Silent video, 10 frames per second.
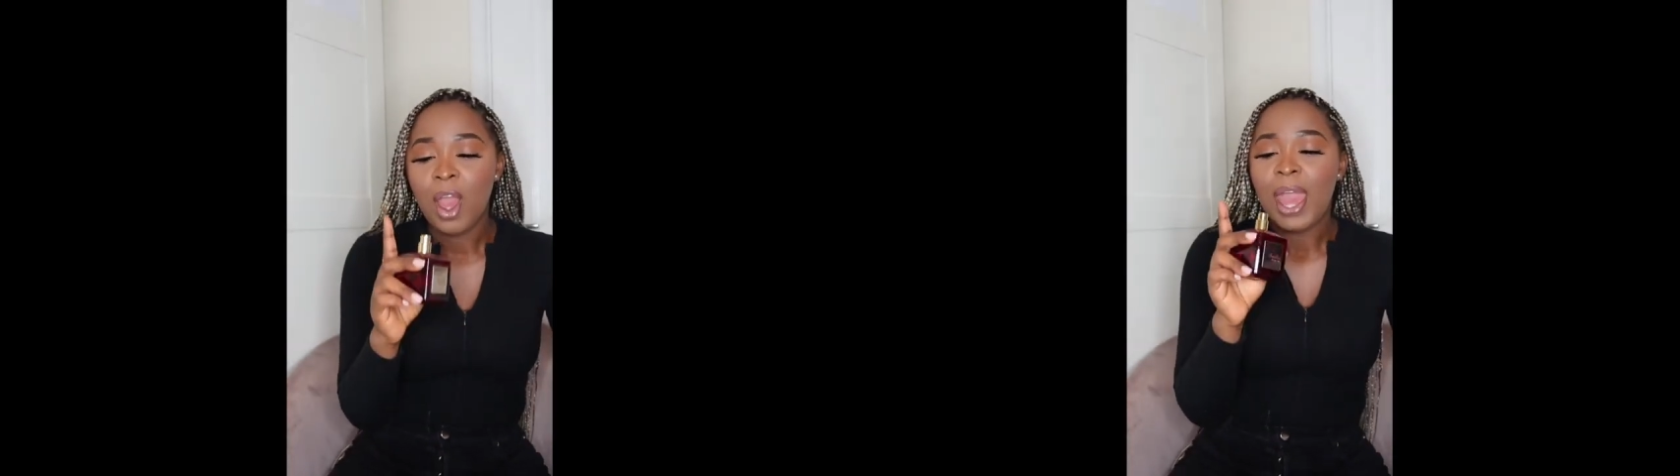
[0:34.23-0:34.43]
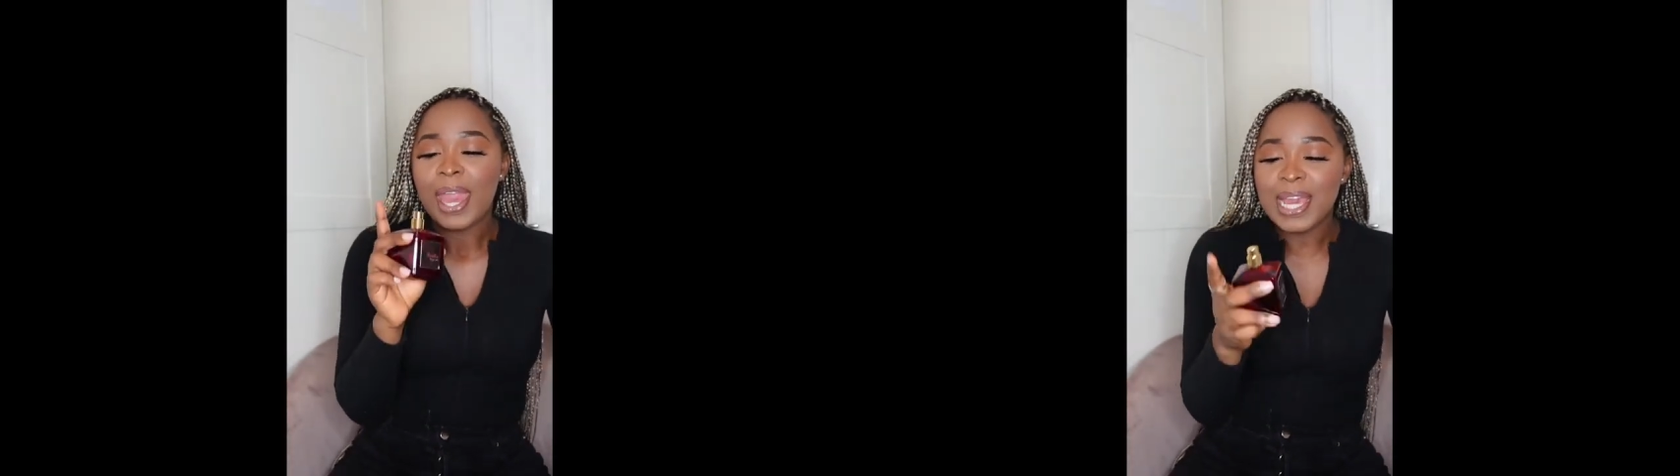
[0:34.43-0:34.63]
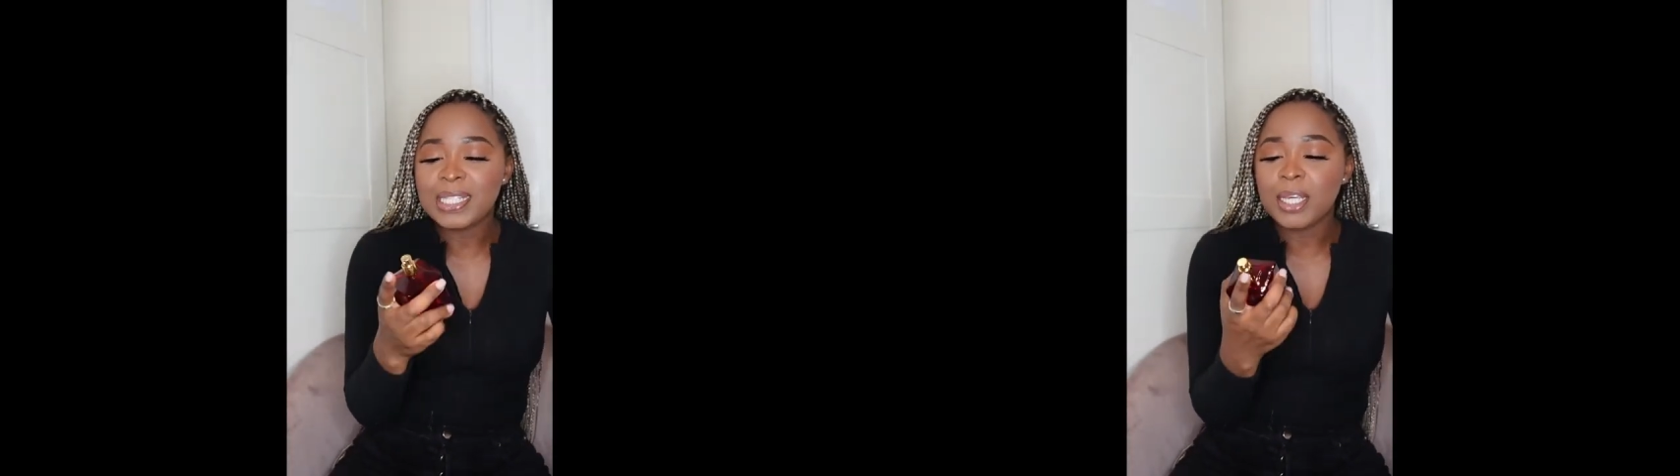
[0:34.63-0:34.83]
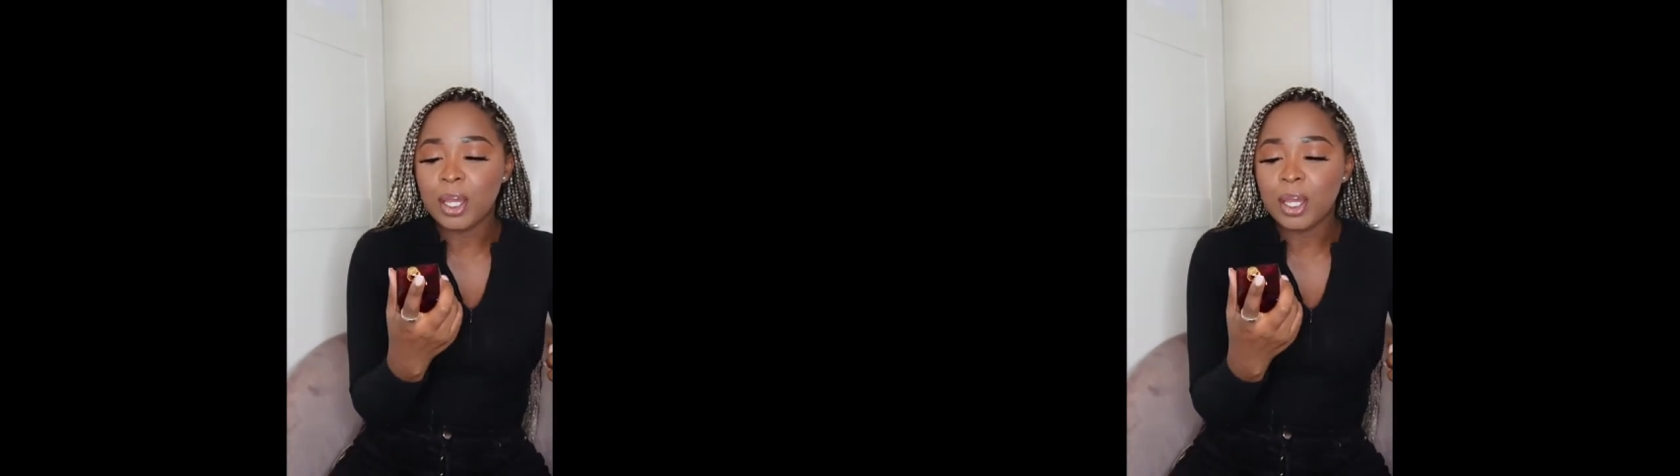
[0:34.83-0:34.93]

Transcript: Is it going to